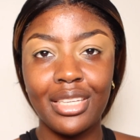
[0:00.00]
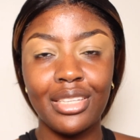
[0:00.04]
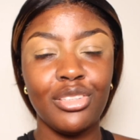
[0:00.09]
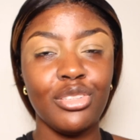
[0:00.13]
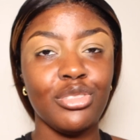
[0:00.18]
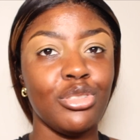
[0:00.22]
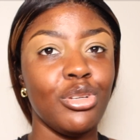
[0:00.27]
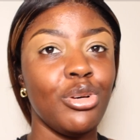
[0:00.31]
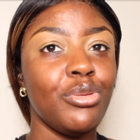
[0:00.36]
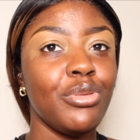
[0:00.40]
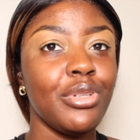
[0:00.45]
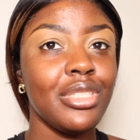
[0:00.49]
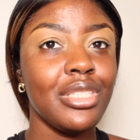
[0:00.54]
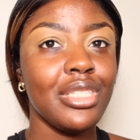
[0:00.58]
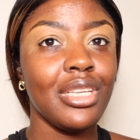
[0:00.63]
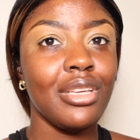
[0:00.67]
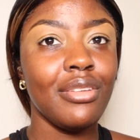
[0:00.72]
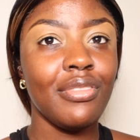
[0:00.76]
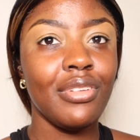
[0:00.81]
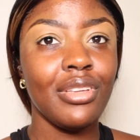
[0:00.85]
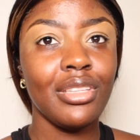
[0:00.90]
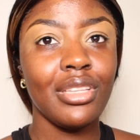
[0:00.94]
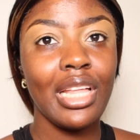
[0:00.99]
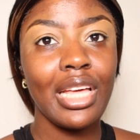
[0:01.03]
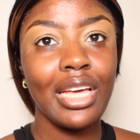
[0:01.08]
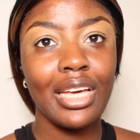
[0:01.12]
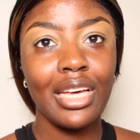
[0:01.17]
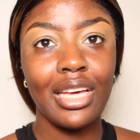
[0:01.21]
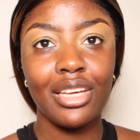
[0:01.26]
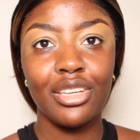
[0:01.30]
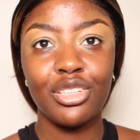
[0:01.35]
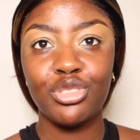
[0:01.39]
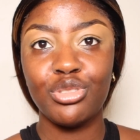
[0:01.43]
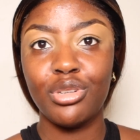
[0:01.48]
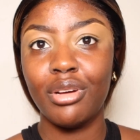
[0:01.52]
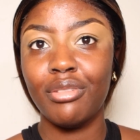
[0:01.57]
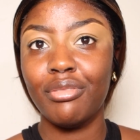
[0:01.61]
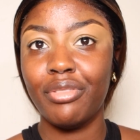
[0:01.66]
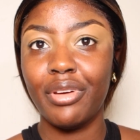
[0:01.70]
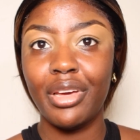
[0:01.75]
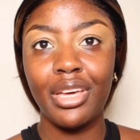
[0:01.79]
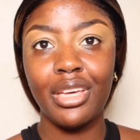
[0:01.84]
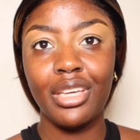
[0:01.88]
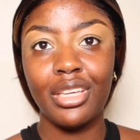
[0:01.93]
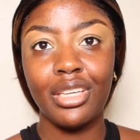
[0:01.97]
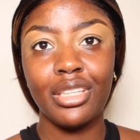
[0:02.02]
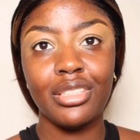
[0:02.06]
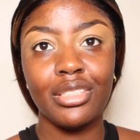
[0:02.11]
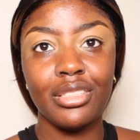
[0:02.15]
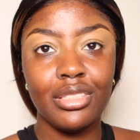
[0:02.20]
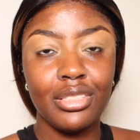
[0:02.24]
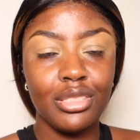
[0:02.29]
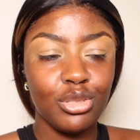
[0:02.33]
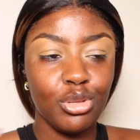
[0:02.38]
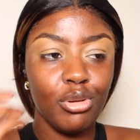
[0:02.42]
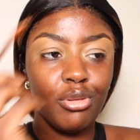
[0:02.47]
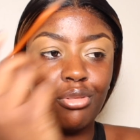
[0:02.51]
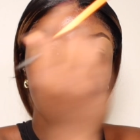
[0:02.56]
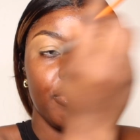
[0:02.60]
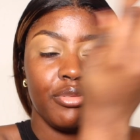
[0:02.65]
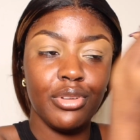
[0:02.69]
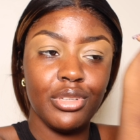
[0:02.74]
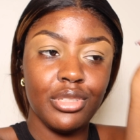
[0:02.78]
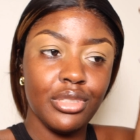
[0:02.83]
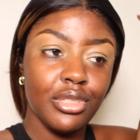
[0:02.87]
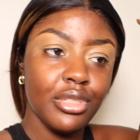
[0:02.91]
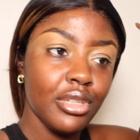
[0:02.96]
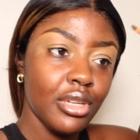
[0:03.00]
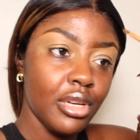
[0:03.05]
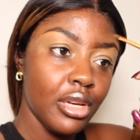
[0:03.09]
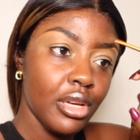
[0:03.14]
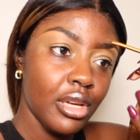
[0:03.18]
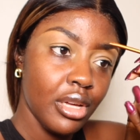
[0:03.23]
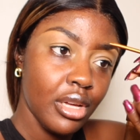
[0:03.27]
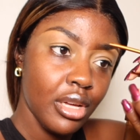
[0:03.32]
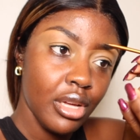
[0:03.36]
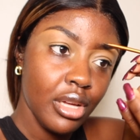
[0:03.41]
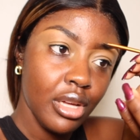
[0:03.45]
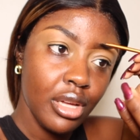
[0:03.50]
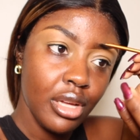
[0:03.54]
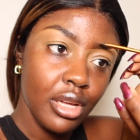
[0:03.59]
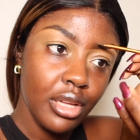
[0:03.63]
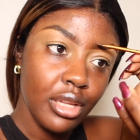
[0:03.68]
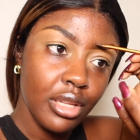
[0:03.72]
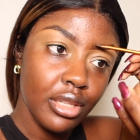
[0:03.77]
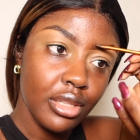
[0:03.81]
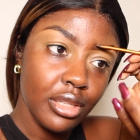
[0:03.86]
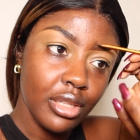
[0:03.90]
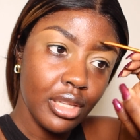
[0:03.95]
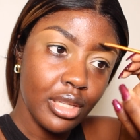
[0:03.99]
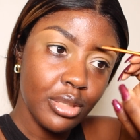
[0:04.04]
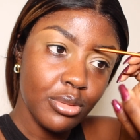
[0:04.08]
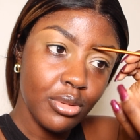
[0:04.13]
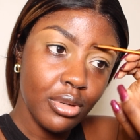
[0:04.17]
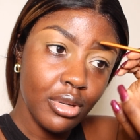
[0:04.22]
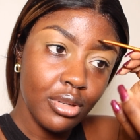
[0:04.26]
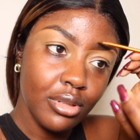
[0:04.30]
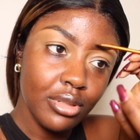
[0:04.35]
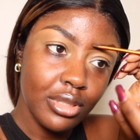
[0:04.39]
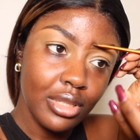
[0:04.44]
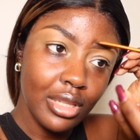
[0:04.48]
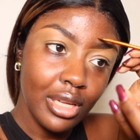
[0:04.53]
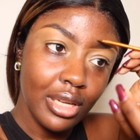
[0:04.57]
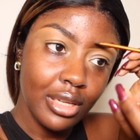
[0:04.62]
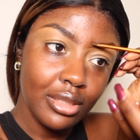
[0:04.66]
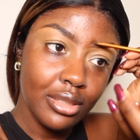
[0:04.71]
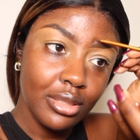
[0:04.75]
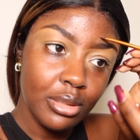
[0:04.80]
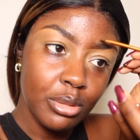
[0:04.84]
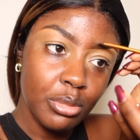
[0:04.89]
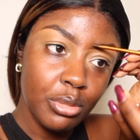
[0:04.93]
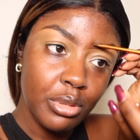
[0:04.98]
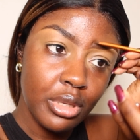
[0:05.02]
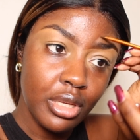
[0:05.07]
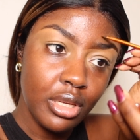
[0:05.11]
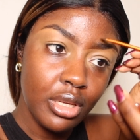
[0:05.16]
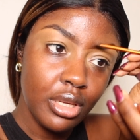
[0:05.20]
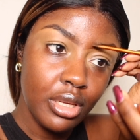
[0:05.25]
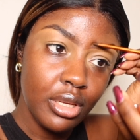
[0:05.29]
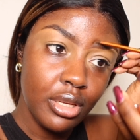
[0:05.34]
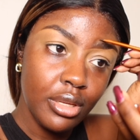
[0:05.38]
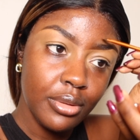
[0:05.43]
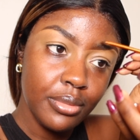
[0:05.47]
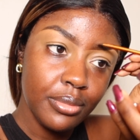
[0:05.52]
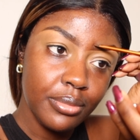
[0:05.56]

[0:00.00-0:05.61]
It's always giving like extravagant stuff, and that's what it looks like to me.